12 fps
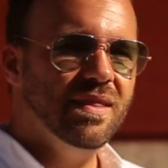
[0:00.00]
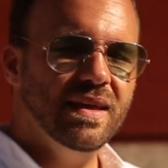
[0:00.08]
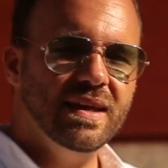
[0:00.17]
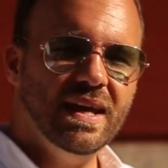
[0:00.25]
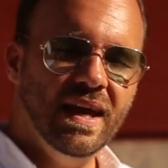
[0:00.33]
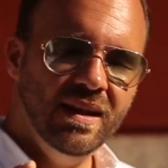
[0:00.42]

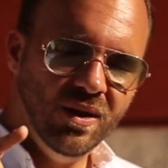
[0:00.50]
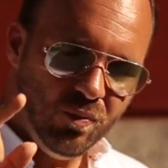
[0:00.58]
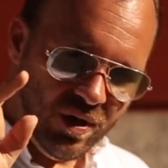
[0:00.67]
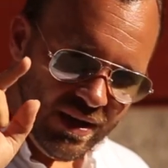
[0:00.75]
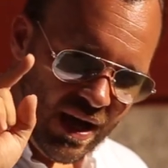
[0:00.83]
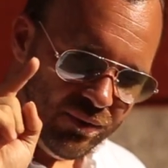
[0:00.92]
The Canon
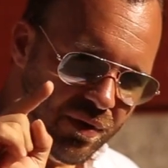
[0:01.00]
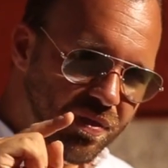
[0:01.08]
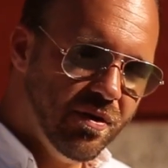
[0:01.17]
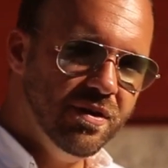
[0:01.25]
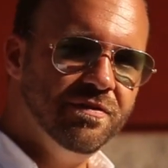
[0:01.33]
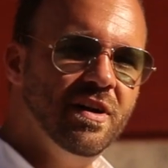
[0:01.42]

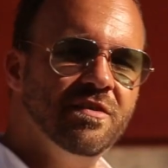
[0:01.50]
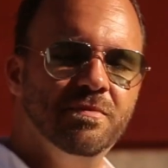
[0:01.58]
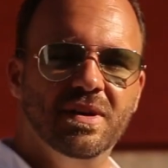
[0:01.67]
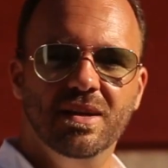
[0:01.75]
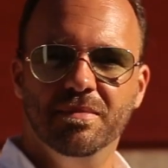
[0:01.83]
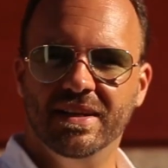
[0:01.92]

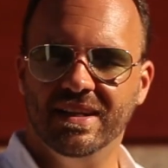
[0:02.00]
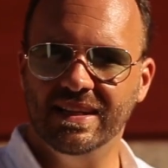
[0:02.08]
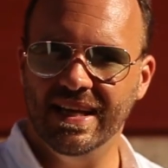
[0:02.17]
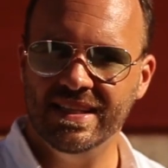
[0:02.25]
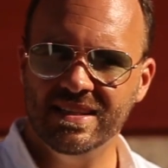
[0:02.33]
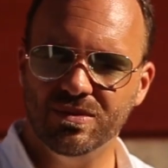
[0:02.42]

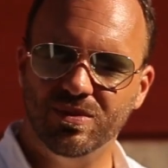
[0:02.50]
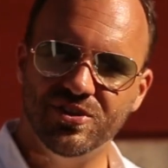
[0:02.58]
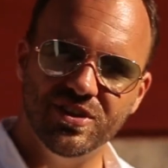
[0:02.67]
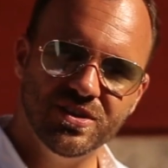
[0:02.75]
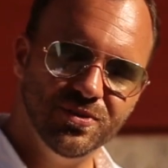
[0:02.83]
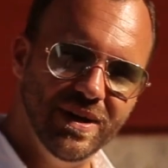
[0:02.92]
135mm lens,
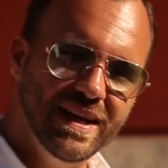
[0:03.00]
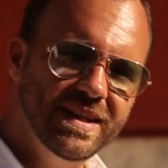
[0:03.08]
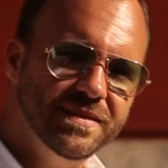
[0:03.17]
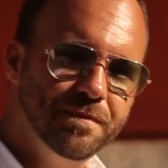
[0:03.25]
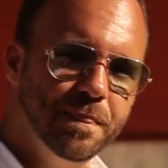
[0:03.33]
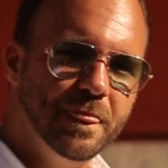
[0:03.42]
which is
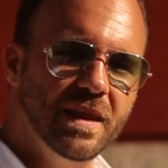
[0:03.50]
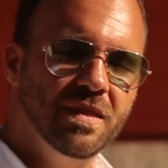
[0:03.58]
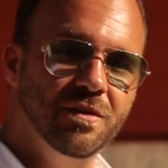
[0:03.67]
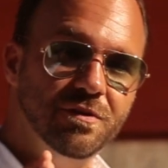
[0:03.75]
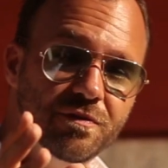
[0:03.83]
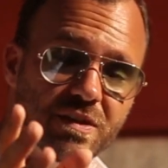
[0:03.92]
great,
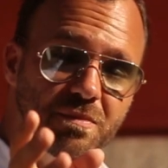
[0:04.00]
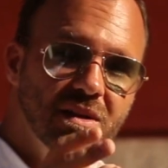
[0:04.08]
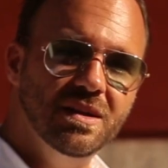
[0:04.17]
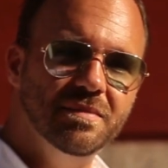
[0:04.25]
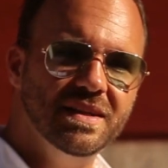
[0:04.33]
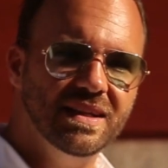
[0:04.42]
the
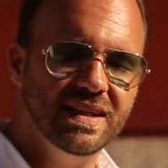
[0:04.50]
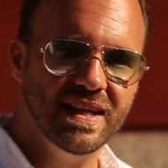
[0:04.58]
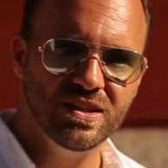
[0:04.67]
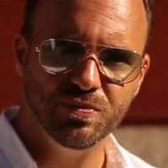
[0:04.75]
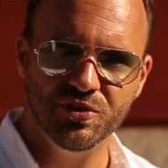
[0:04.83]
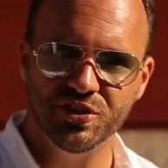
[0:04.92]
50mm
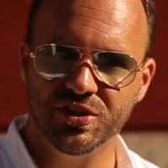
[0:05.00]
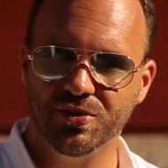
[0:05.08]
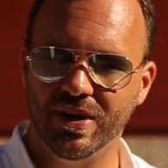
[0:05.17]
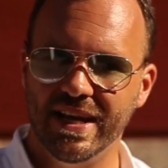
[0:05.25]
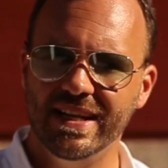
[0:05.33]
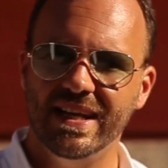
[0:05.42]
lens, which is
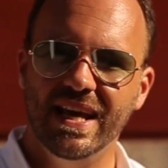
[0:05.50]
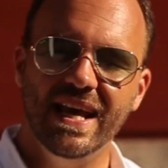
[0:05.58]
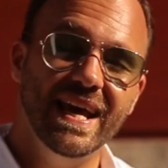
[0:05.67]
great,